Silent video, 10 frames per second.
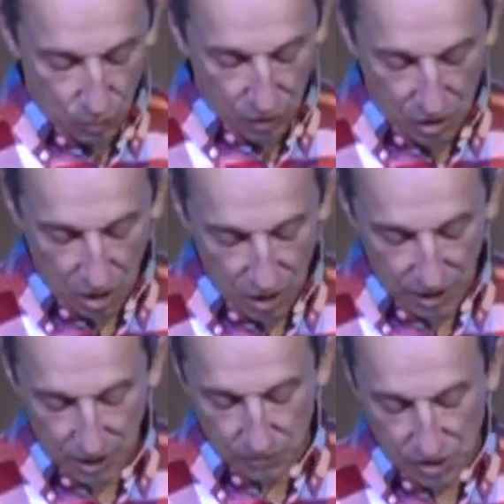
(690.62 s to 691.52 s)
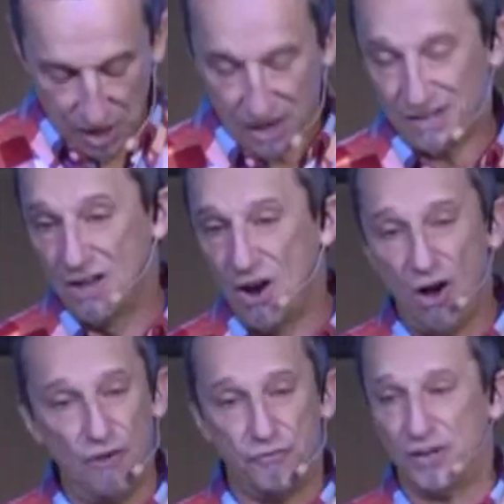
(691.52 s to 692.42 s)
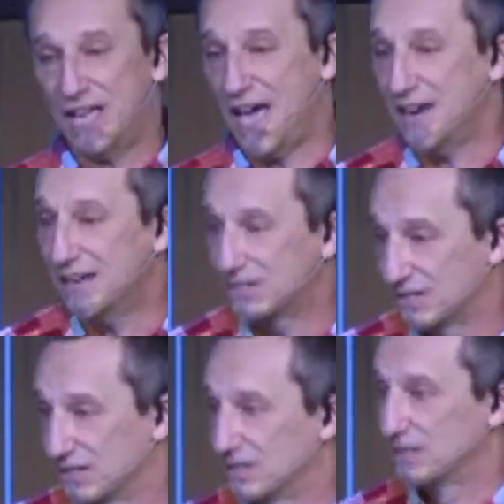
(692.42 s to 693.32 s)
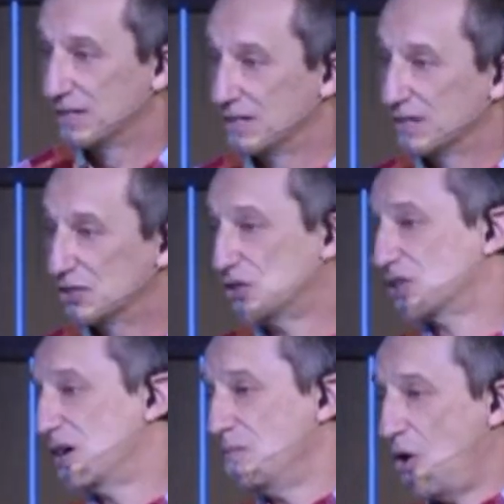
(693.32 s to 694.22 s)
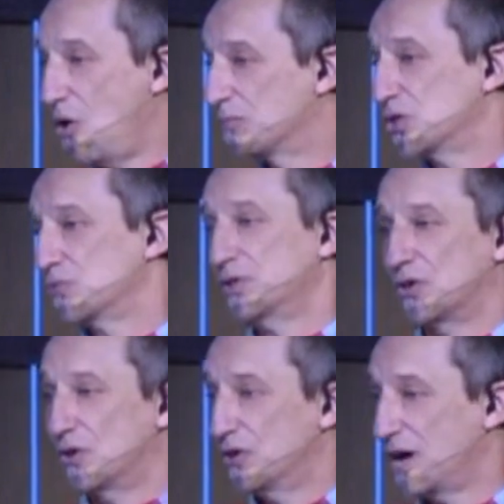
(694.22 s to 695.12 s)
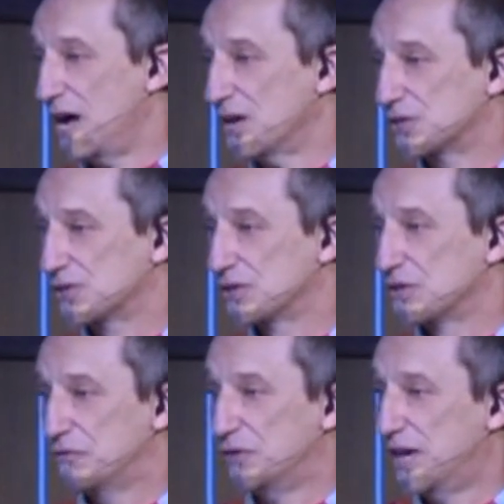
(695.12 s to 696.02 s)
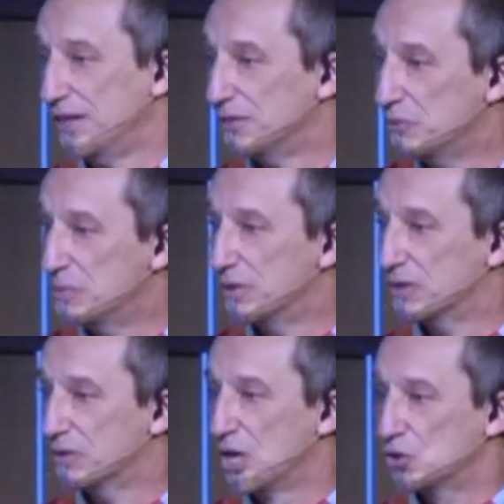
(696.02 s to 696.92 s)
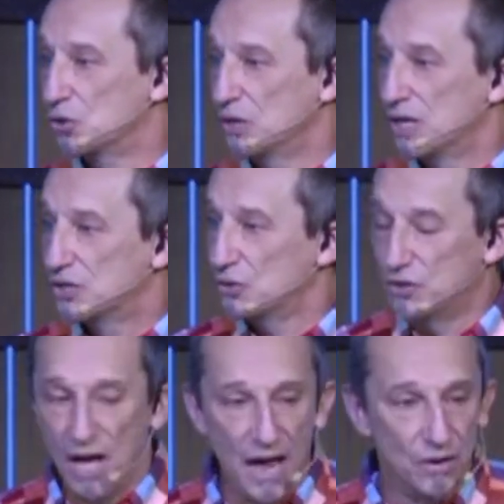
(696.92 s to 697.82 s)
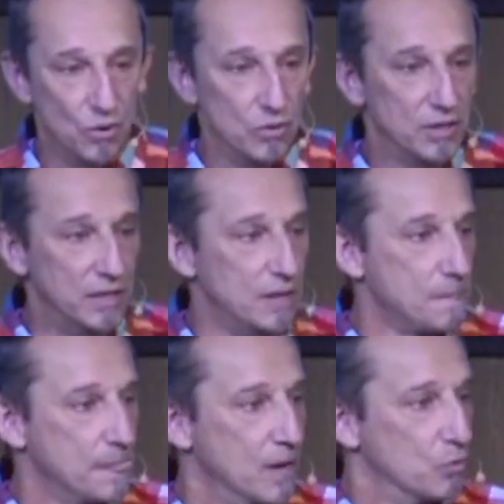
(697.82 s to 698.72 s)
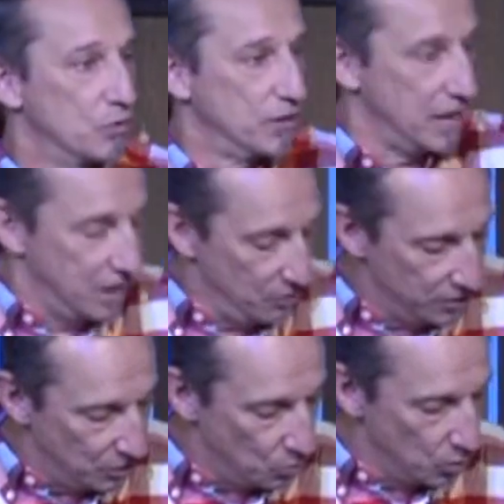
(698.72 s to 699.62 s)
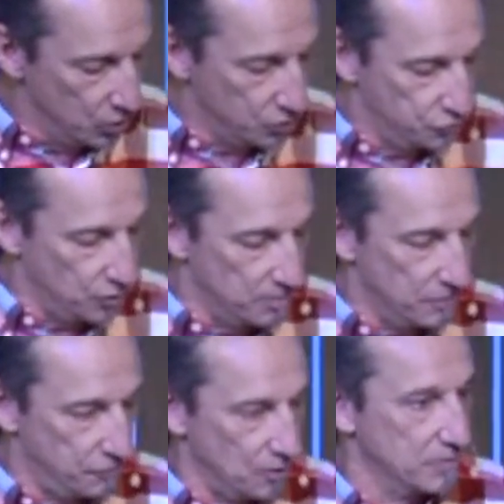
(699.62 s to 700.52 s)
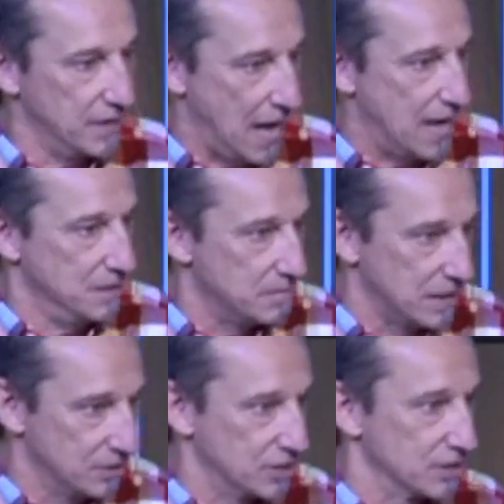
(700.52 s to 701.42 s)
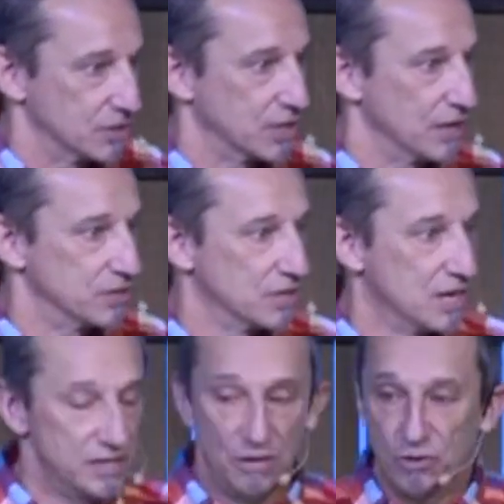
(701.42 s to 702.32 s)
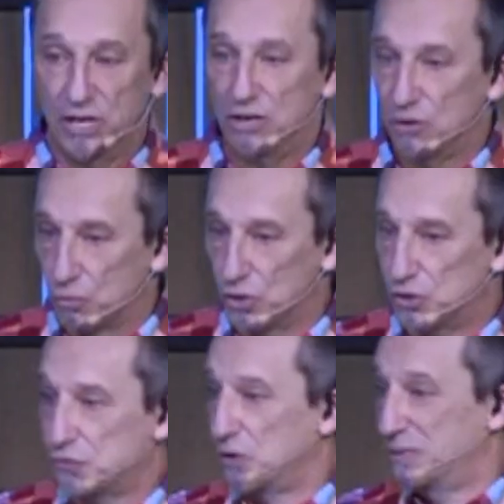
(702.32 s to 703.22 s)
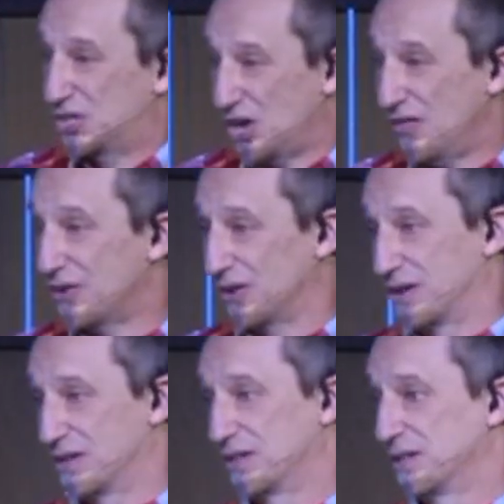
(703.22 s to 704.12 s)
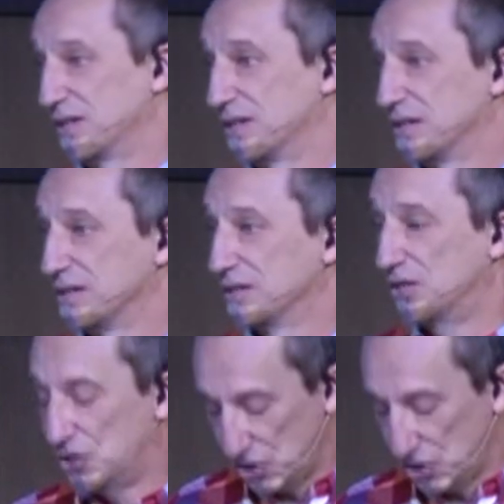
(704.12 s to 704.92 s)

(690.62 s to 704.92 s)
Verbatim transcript: were calling them, saying, Oh, forget it. Just come home. Just return to us. Forget the rebuilding. So, so not only were they hearing the words from, from the enemies, in a sense, they were hearing words from each other to